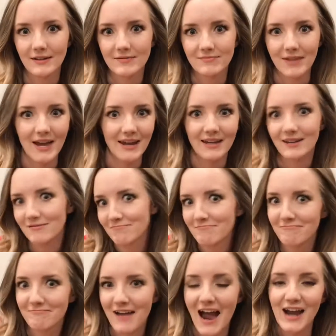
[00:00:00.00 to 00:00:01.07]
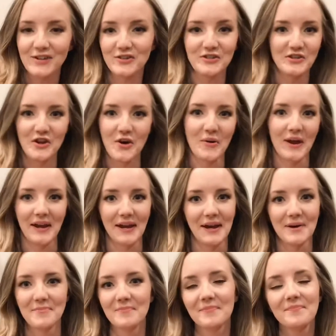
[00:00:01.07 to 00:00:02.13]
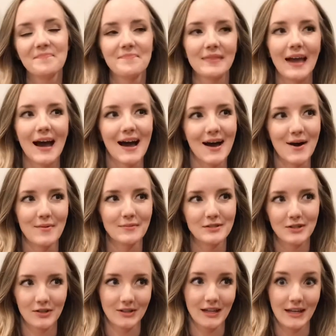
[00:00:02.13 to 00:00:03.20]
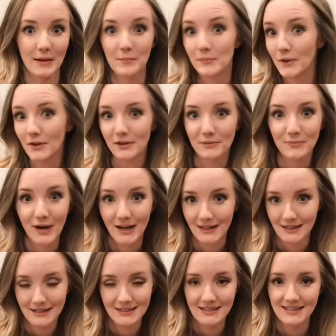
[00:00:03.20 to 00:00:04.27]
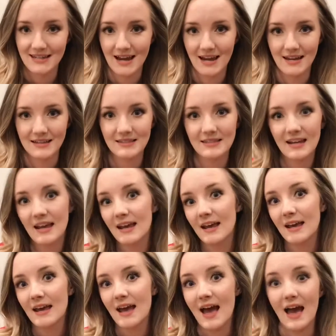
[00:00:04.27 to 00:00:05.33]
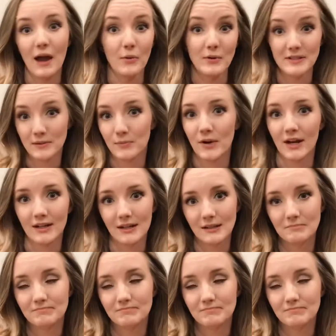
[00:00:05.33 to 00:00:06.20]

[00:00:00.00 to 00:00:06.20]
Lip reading: Like, I just know I am. Took like a million pregnancy tests. I wasn't pregnant.